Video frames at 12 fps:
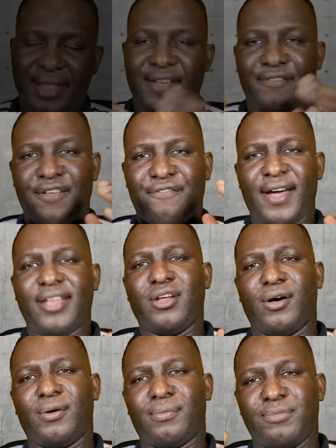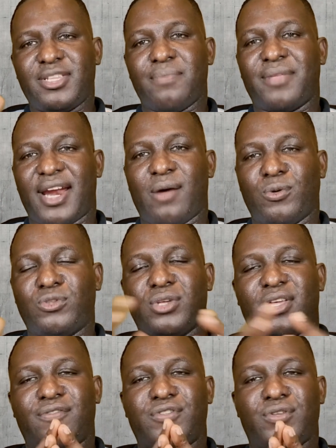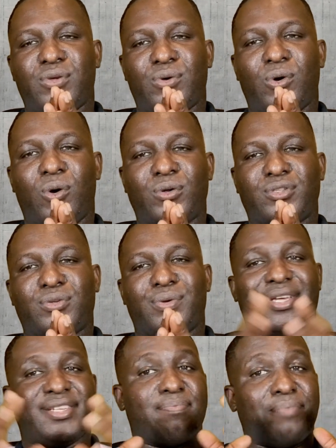And then the final tip that I want to give to you also is